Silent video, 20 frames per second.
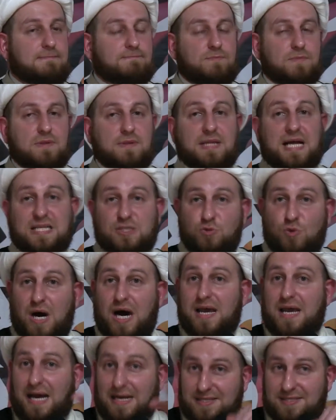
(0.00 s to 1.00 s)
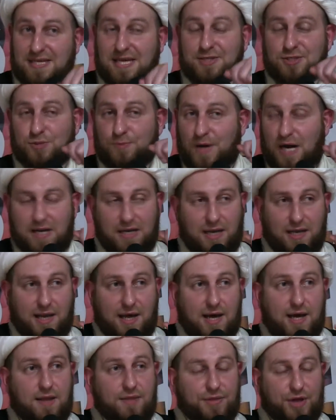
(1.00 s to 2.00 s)
That's why I say,
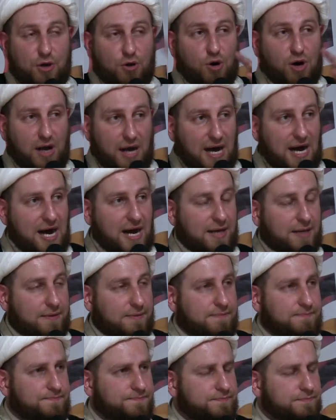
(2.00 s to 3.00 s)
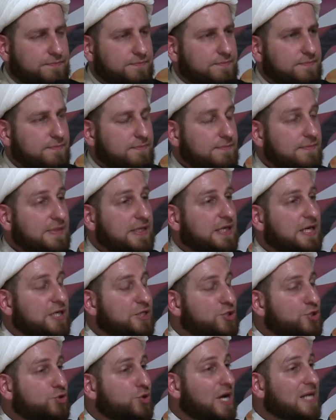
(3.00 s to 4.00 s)
subhanAllah, the Quran in
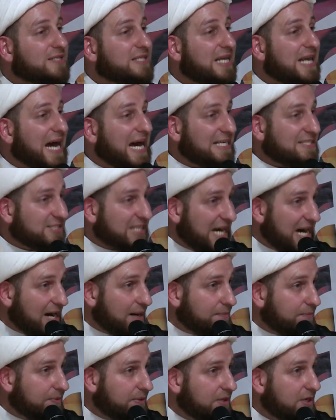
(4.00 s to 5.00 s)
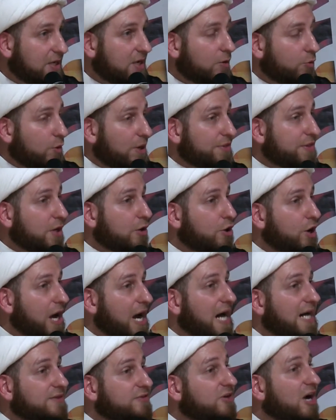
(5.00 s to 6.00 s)
Surah Al-Ahzab, when the
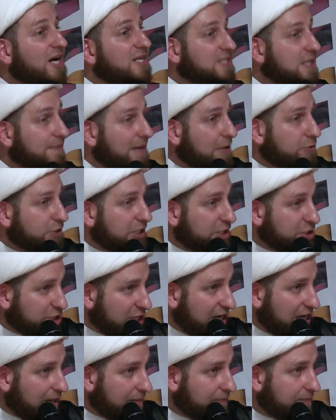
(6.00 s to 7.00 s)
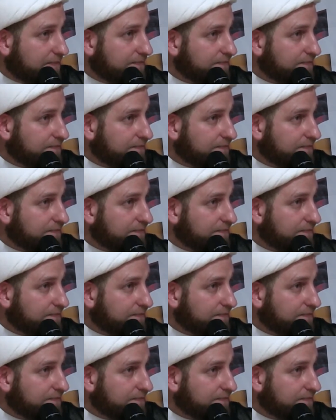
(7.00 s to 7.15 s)
Quran talks about hijab,